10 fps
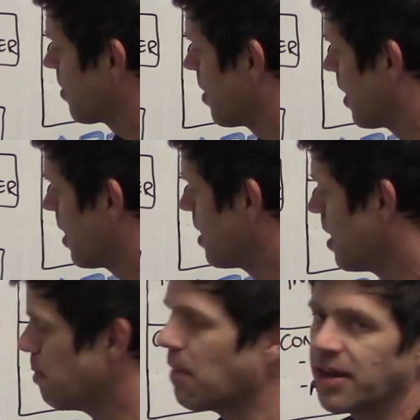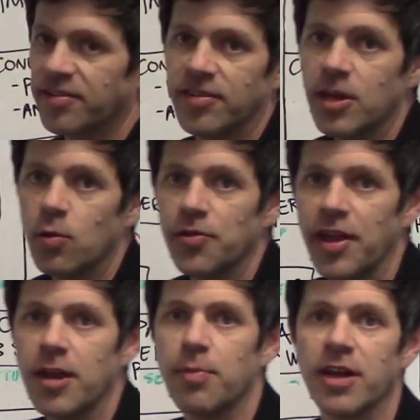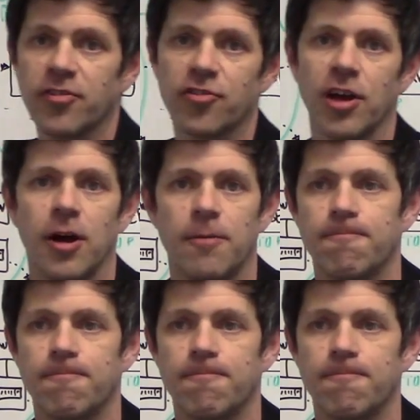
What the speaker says: on a MySQL database shell.